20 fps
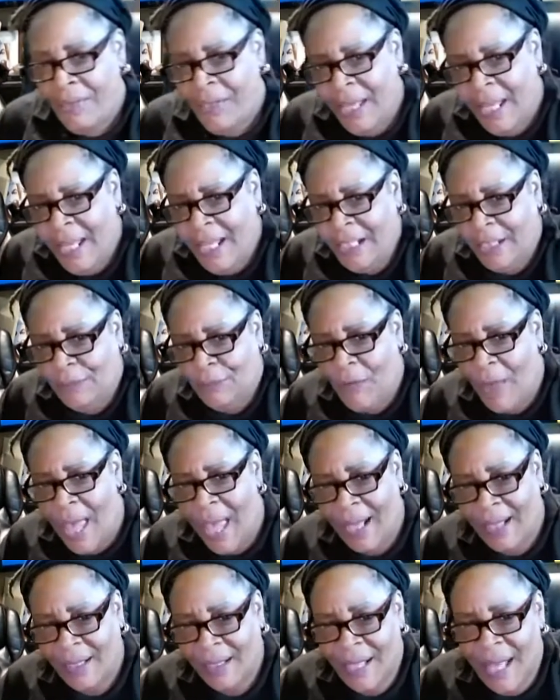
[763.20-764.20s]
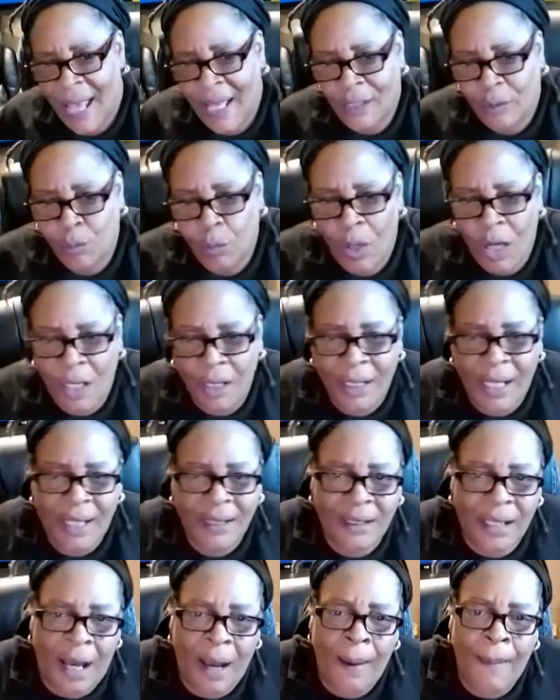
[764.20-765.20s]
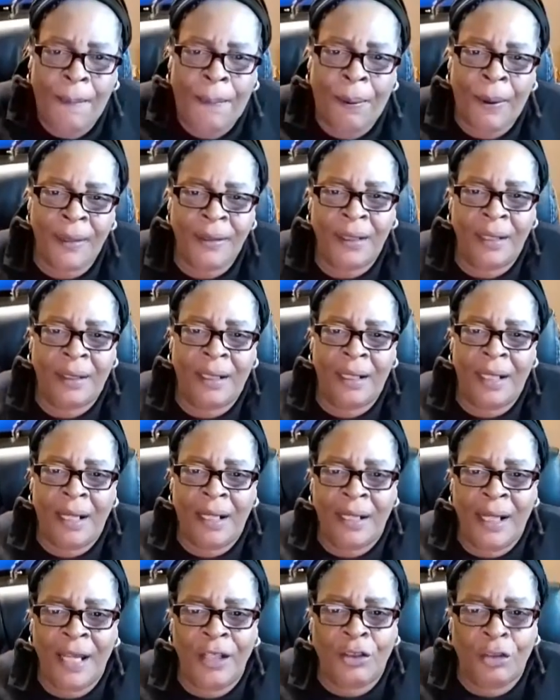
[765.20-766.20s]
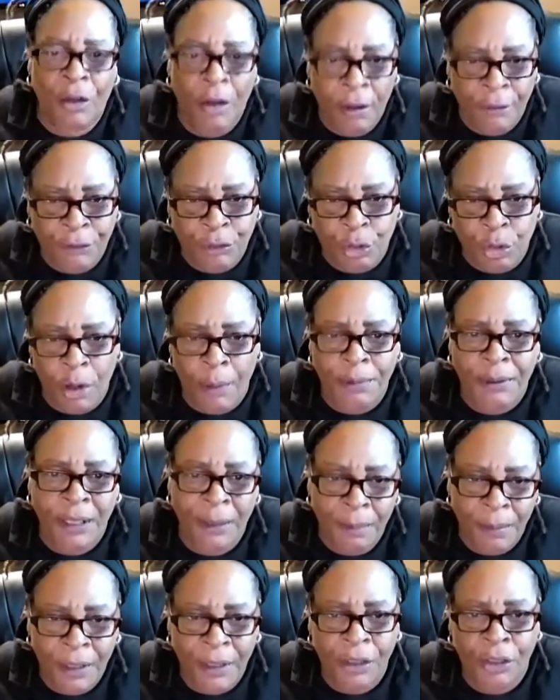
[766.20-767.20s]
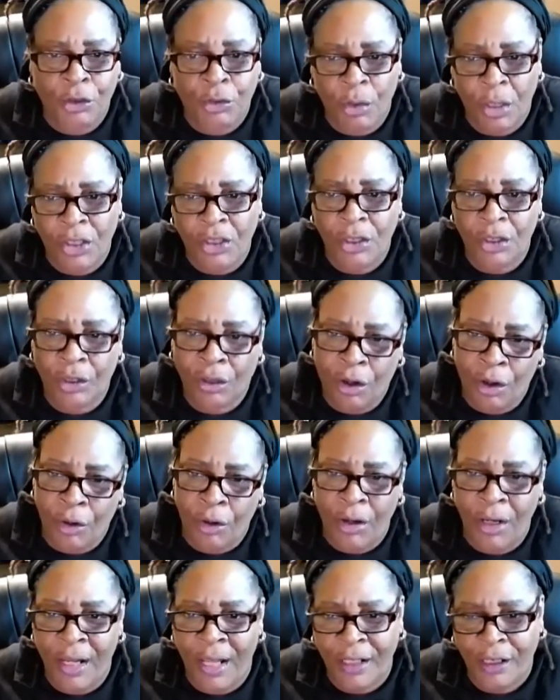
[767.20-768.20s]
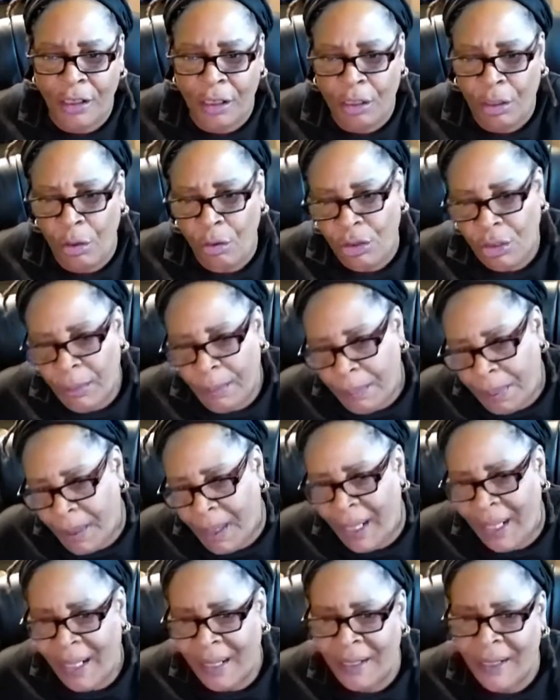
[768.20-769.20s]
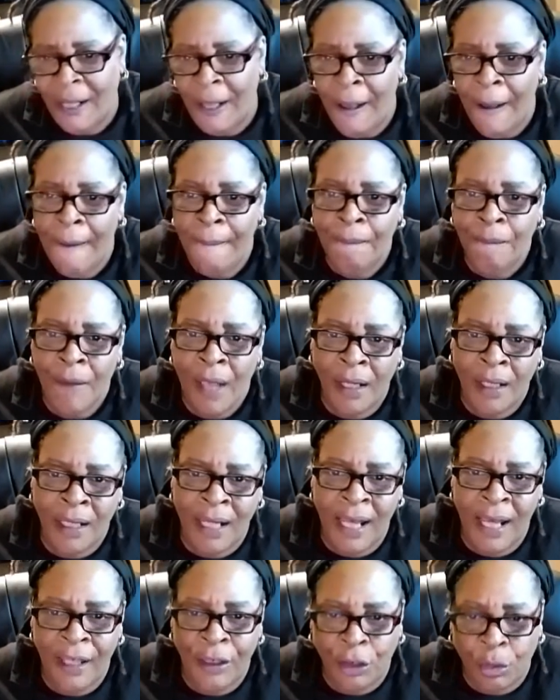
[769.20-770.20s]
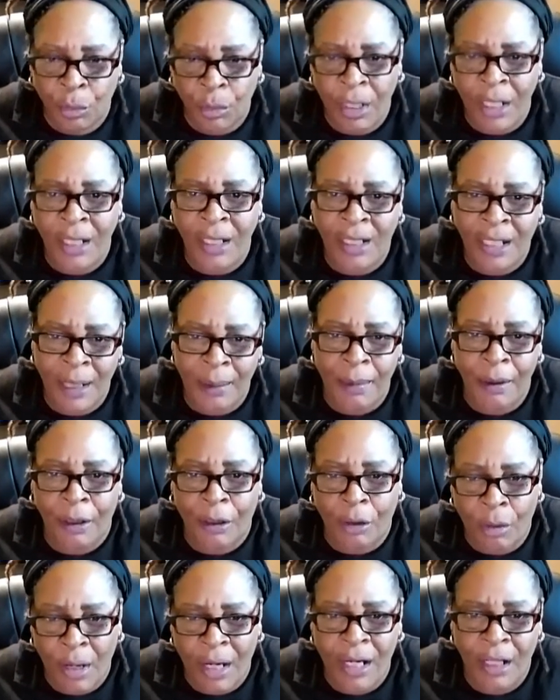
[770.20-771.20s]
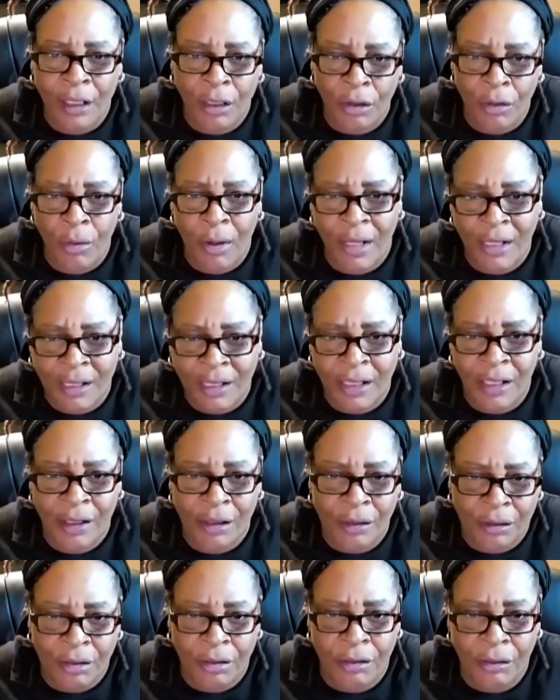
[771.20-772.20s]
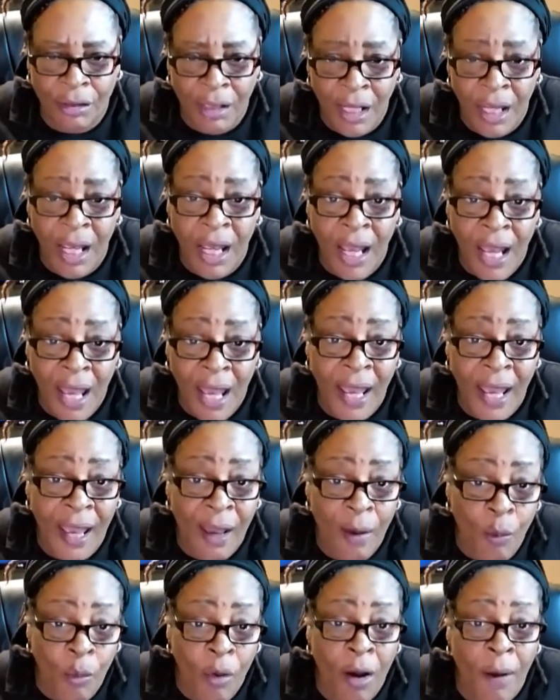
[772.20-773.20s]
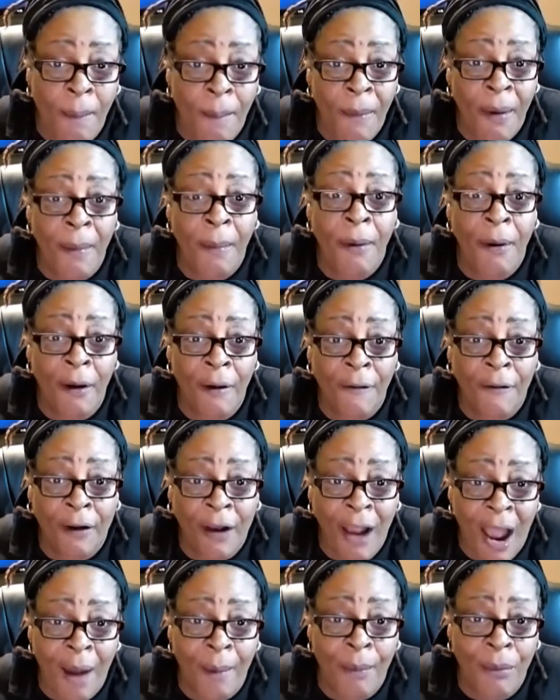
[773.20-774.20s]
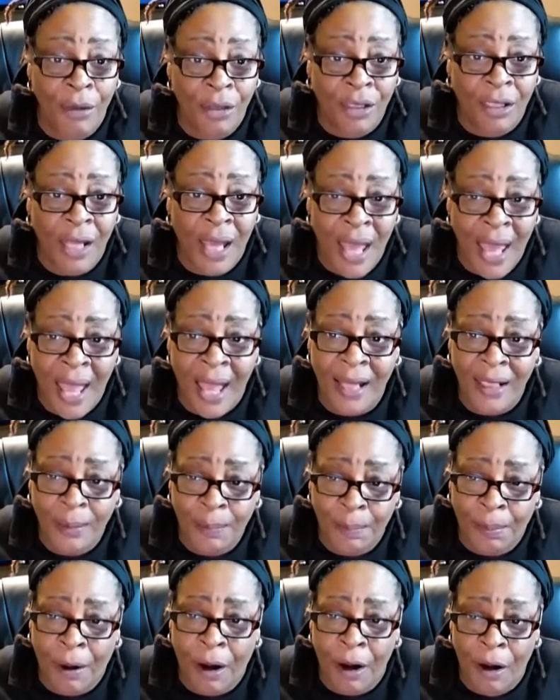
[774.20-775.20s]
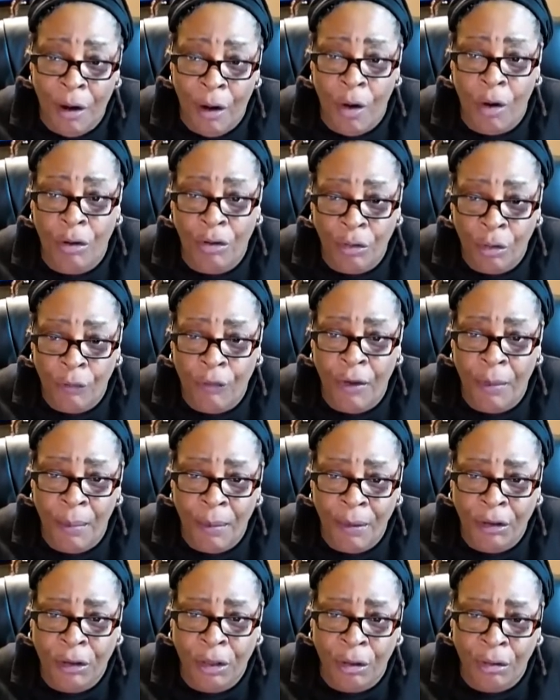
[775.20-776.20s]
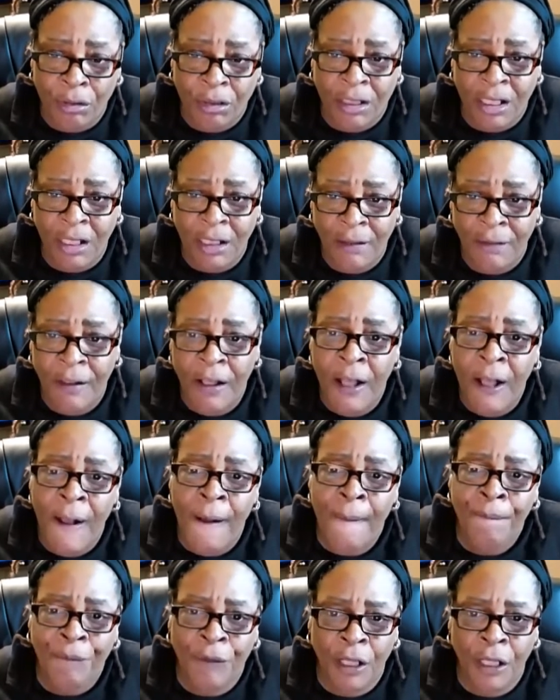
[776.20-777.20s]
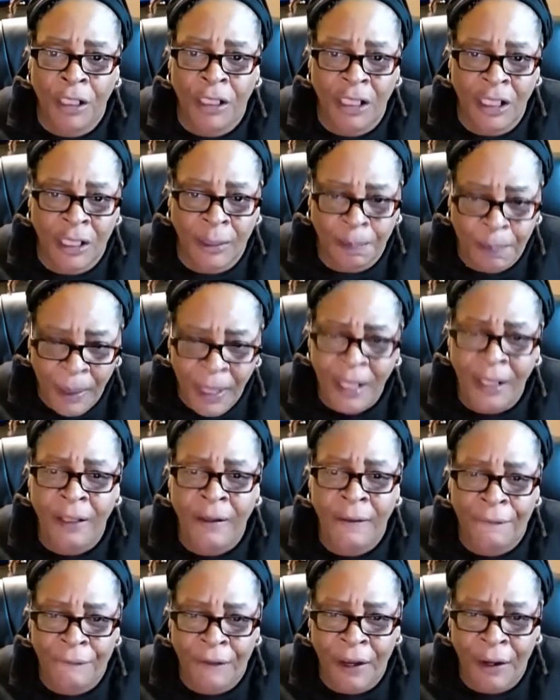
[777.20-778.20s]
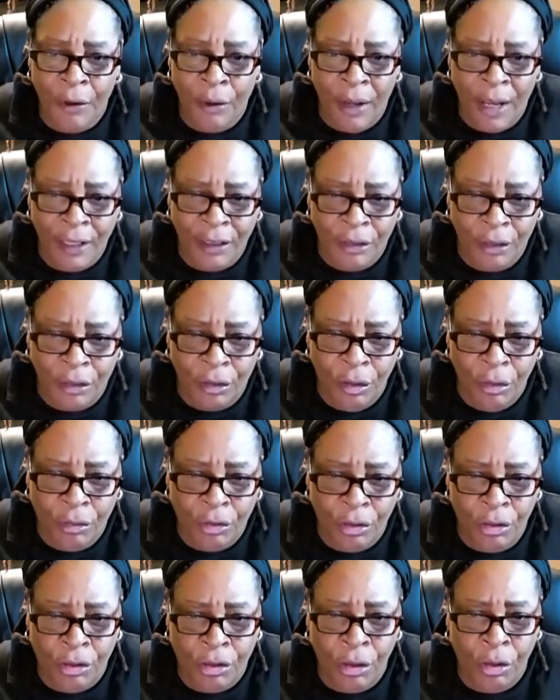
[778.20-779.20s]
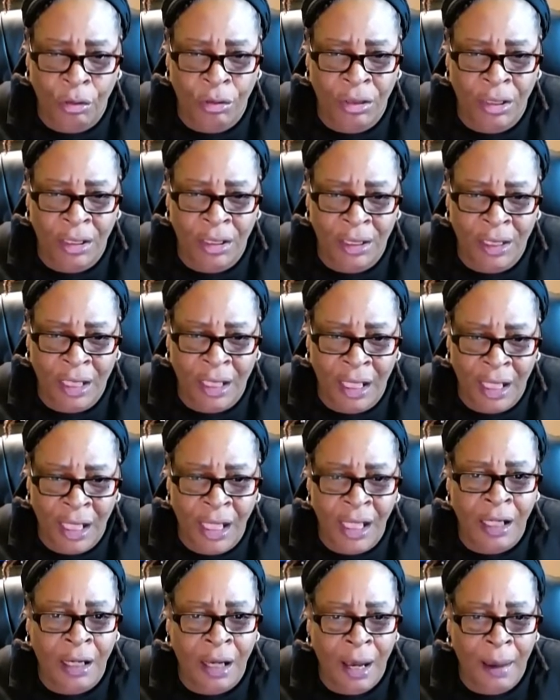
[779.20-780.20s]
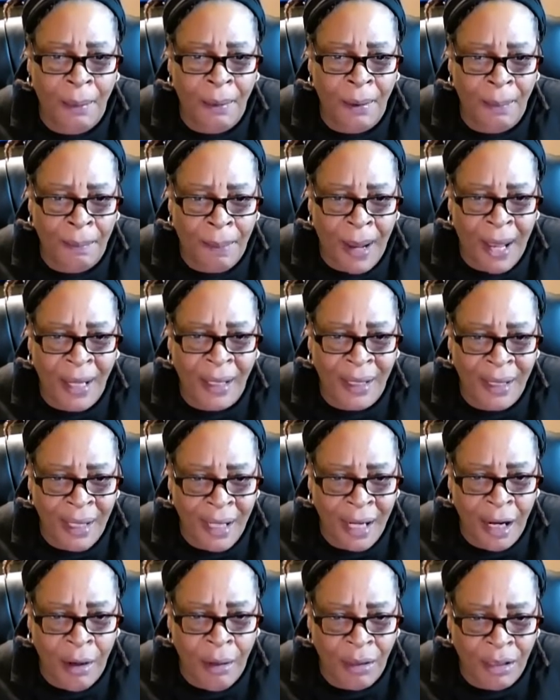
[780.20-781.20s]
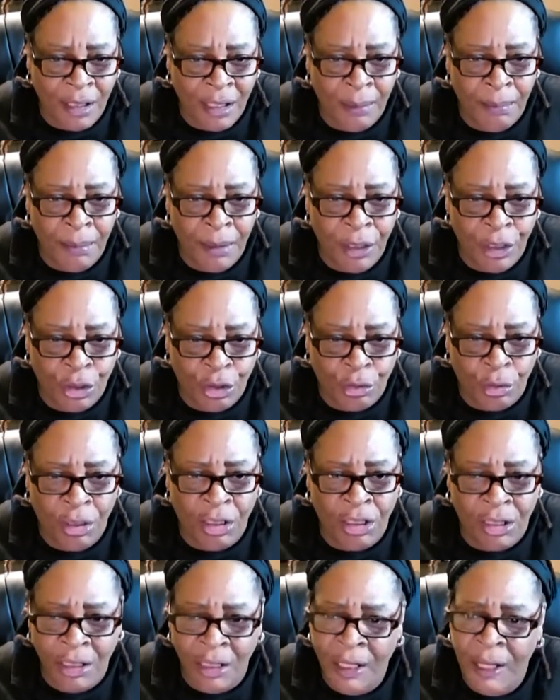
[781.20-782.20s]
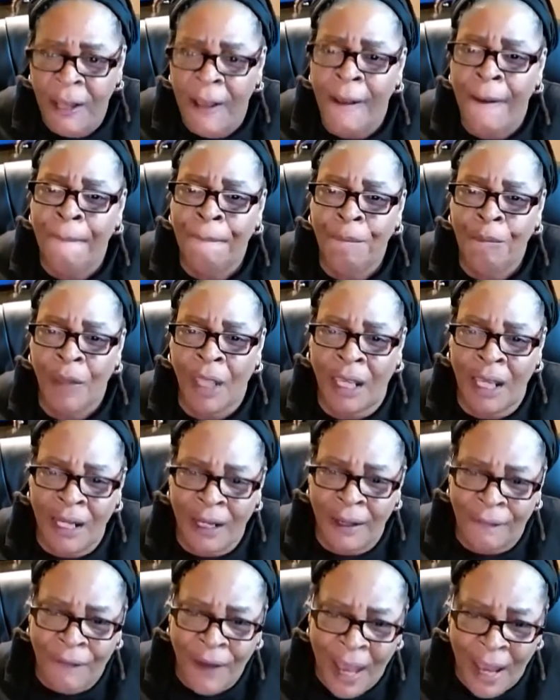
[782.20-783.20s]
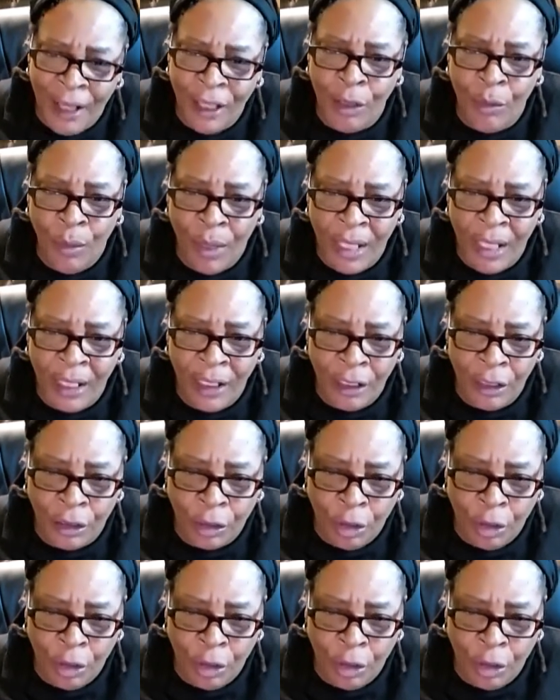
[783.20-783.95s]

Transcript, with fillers: These facts, as well as unprecedented nature of Trump's administration's current execution plans, led three Democratic U S senators and one member of Congress to ask Barr on November thirteenth to suspend the federal execution so the incoming Biden-Harris administration can evaluate and